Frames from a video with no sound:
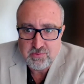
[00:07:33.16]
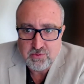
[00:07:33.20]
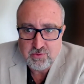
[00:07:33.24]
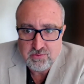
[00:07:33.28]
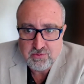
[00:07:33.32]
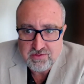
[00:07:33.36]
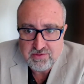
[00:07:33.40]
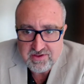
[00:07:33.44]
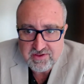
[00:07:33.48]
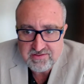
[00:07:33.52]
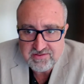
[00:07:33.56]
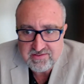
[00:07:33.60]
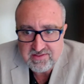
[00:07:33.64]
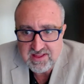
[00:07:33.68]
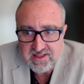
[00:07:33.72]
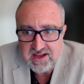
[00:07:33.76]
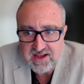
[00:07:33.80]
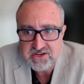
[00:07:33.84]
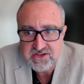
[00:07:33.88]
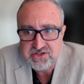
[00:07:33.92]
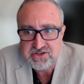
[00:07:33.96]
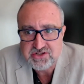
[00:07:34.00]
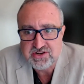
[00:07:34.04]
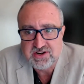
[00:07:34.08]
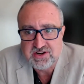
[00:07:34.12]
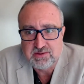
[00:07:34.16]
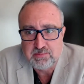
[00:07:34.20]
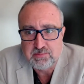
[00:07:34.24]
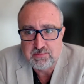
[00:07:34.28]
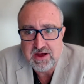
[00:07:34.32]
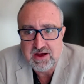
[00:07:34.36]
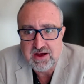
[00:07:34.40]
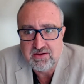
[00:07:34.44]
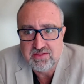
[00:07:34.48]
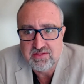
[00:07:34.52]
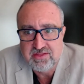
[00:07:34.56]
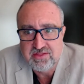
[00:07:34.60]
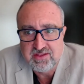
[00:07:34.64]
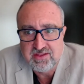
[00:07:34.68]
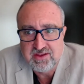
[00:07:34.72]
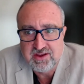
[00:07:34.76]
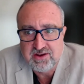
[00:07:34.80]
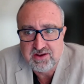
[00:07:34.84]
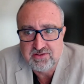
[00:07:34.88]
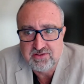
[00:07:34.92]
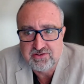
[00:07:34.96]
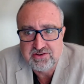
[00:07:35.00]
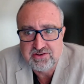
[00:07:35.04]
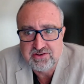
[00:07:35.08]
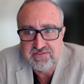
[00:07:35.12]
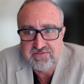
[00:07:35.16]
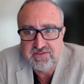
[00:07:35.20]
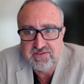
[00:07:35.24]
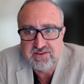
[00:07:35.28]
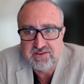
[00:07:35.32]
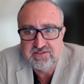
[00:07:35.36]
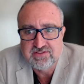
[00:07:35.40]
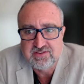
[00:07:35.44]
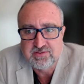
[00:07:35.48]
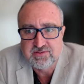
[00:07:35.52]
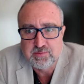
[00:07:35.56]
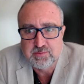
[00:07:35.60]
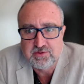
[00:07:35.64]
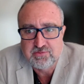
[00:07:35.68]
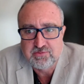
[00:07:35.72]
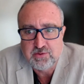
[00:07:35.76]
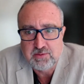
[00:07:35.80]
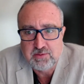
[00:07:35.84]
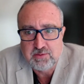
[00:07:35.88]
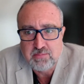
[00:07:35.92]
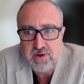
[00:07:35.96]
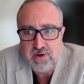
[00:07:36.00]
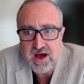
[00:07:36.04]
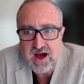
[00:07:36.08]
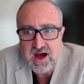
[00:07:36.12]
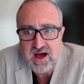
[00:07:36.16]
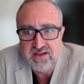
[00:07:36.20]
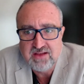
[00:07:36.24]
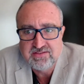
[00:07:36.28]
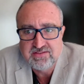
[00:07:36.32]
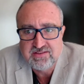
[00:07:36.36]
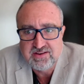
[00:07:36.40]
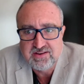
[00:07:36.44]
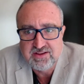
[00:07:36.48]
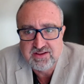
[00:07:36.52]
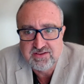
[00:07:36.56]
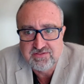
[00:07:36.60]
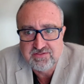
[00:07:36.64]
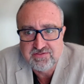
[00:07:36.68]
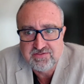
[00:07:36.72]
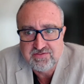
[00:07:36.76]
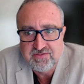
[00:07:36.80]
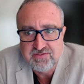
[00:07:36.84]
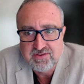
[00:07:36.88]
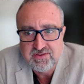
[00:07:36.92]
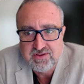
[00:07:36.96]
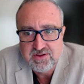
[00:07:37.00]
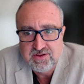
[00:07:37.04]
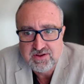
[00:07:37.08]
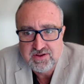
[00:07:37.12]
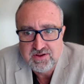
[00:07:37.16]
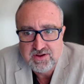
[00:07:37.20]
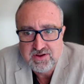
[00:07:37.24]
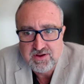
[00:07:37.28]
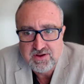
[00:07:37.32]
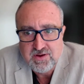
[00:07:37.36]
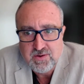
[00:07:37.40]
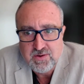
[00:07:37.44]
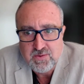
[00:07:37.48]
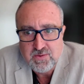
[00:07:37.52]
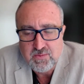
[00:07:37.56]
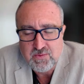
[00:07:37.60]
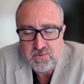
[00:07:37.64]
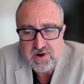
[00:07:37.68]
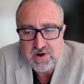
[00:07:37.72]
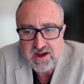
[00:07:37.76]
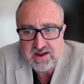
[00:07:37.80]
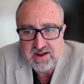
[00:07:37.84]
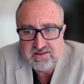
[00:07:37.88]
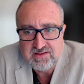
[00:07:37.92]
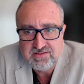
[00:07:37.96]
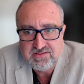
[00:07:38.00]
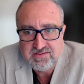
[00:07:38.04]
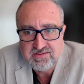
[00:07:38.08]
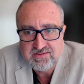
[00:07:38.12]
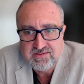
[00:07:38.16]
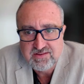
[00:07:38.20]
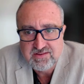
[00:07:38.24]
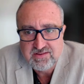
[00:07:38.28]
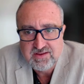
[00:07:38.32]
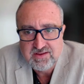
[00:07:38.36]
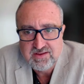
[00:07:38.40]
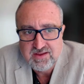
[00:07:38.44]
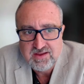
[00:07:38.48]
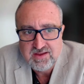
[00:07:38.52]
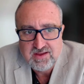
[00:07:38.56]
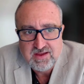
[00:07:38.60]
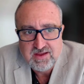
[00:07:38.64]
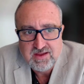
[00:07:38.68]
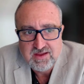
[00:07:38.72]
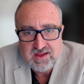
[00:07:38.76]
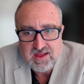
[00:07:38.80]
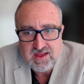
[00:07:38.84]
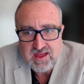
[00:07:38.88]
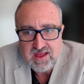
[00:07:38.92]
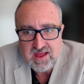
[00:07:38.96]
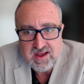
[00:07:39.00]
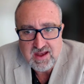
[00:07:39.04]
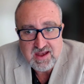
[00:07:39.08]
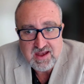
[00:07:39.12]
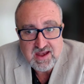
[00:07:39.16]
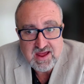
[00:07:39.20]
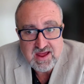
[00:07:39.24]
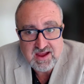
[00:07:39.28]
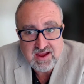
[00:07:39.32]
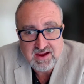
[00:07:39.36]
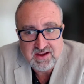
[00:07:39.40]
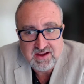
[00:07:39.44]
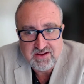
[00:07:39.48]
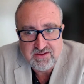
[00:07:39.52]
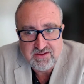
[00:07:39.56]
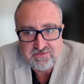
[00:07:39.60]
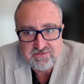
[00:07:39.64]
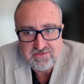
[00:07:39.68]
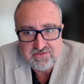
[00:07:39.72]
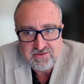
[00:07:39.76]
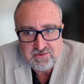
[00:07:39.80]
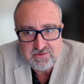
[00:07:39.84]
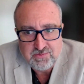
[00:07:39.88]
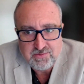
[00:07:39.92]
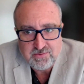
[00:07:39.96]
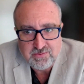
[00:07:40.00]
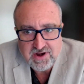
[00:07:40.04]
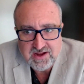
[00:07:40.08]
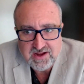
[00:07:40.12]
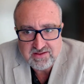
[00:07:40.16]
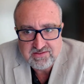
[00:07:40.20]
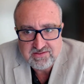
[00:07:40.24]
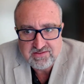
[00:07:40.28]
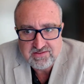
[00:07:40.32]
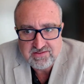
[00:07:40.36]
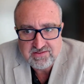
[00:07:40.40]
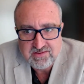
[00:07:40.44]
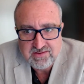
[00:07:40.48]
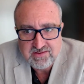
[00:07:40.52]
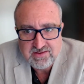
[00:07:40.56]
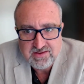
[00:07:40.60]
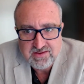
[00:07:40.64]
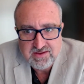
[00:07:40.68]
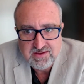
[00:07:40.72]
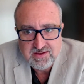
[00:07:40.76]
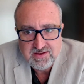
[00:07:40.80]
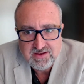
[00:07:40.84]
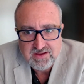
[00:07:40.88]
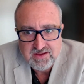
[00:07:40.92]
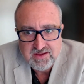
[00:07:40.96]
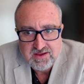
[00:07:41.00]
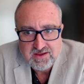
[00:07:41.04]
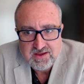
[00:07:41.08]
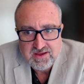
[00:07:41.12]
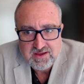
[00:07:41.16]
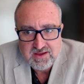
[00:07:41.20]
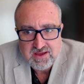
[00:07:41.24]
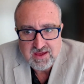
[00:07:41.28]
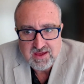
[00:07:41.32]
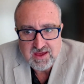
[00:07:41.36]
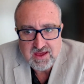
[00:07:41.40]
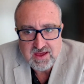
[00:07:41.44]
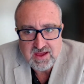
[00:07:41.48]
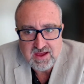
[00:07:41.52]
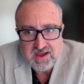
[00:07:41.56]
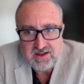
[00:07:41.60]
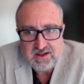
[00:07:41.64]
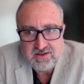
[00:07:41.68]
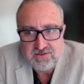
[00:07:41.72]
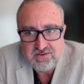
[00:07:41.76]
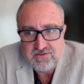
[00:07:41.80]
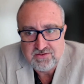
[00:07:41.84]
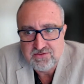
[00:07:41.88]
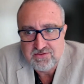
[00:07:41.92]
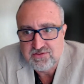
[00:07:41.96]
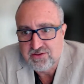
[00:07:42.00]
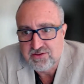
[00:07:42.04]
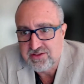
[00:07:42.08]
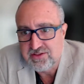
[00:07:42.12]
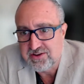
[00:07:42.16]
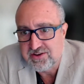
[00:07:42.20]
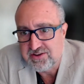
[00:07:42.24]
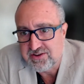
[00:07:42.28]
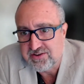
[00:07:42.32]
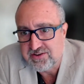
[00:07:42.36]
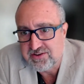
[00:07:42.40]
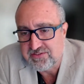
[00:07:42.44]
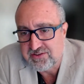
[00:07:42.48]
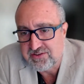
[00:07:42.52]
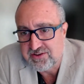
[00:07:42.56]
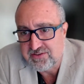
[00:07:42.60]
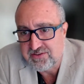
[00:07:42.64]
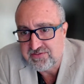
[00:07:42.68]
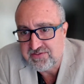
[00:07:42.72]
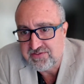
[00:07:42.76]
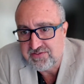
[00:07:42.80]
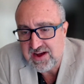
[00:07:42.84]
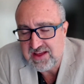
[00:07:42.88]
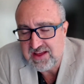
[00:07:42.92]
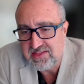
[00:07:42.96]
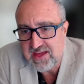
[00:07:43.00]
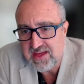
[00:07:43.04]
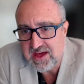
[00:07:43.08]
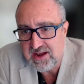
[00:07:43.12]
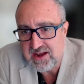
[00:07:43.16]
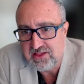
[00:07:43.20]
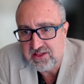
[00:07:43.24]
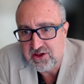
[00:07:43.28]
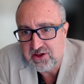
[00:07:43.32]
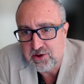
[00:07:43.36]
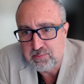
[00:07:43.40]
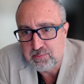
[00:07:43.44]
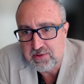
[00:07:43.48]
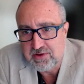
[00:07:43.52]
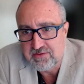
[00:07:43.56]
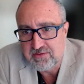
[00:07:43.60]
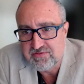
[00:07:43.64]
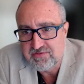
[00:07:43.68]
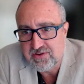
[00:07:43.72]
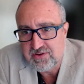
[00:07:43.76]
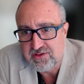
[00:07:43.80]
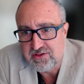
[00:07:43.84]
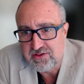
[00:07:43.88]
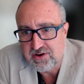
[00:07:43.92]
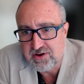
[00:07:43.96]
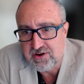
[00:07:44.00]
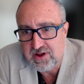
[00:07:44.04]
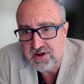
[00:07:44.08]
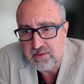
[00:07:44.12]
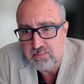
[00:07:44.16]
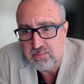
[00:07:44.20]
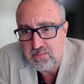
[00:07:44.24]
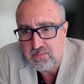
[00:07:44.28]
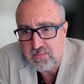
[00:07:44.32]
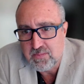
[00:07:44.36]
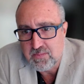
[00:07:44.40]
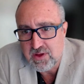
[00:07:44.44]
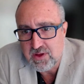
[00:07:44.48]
through this lecture about, you know, differences between positive rights and negative rights. And so to define that a little bit further,